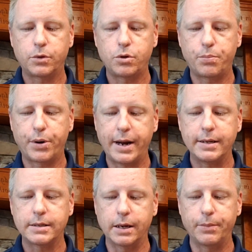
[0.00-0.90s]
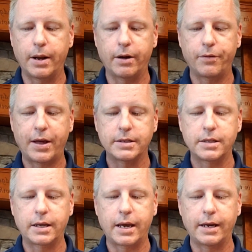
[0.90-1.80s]
to praise him. Now, if that's
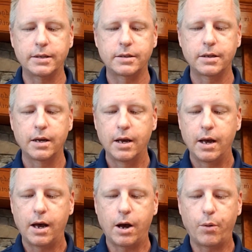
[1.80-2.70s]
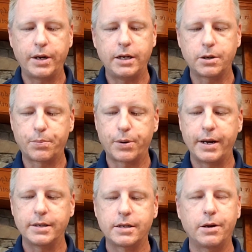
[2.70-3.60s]
the case, we need to
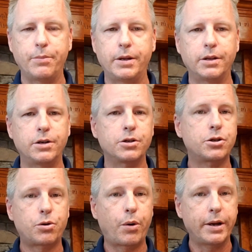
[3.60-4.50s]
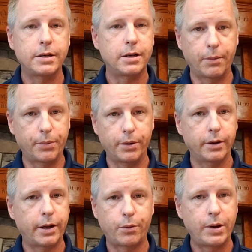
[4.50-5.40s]
praise him in the destroyed
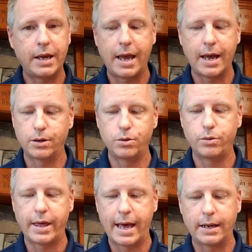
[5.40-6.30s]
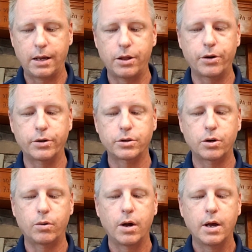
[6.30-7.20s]
temple, and we can't do that either.
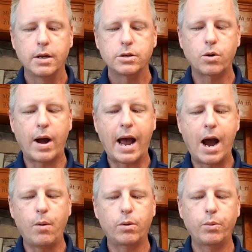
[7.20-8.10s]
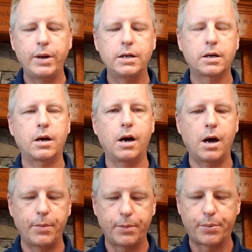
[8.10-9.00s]
So how are we to
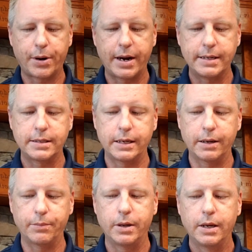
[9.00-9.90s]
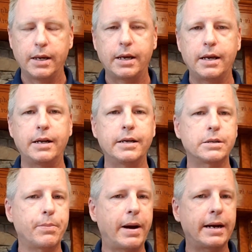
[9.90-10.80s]
come and praise him in
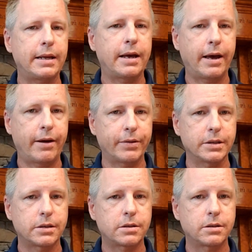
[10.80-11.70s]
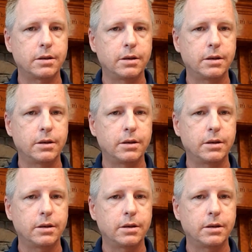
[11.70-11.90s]
his mighty heavens?